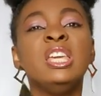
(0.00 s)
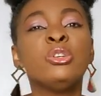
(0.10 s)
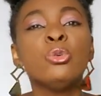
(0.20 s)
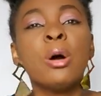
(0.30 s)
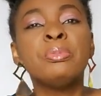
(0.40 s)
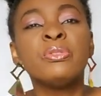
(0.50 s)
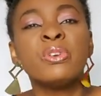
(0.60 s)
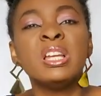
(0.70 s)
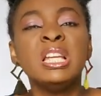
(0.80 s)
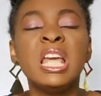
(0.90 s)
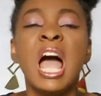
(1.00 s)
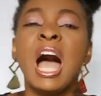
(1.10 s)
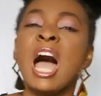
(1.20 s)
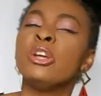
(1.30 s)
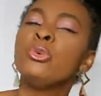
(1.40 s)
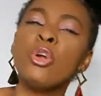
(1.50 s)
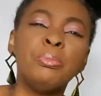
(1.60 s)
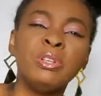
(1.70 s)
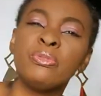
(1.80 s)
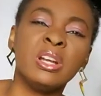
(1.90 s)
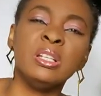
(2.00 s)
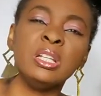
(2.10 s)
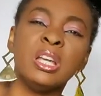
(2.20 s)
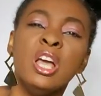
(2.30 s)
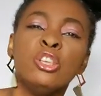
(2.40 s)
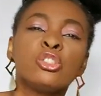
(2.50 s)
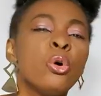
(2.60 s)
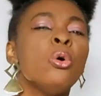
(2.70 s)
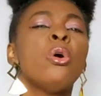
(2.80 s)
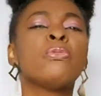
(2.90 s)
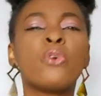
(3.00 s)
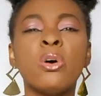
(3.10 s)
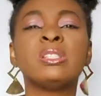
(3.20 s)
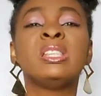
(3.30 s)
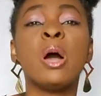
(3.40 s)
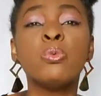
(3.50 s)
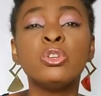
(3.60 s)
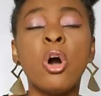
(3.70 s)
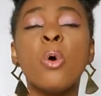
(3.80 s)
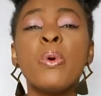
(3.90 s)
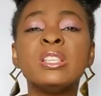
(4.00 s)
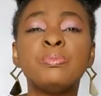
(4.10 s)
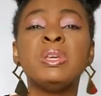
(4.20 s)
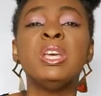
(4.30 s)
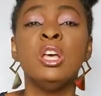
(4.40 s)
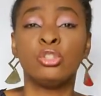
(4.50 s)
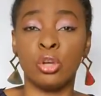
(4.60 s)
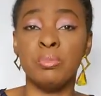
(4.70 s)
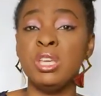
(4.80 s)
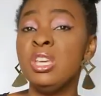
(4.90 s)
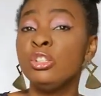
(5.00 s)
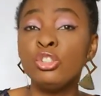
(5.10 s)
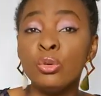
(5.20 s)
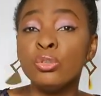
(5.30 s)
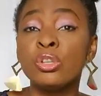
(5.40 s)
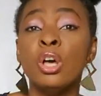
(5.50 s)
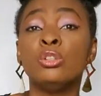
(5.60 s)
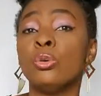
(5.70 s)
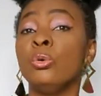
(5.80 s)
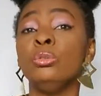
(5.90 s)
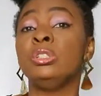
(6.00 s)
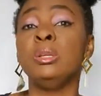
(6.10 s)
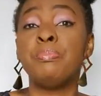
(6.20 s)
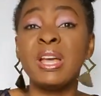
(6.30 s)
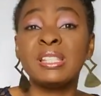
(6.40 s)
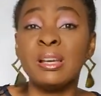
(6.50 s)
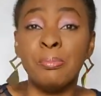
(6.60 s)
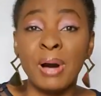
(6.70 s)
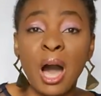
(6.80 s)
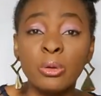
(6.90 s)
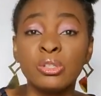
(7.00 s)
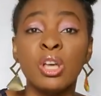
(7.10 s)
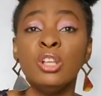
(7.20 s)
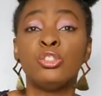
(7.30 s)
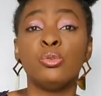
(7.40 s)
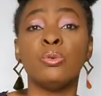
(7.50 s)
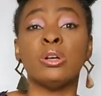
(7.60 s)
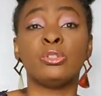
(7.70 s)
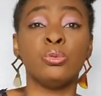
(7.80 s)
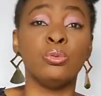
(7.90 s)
He grew up differently, I grew up differently. So of course there would always be some issues to debate about, to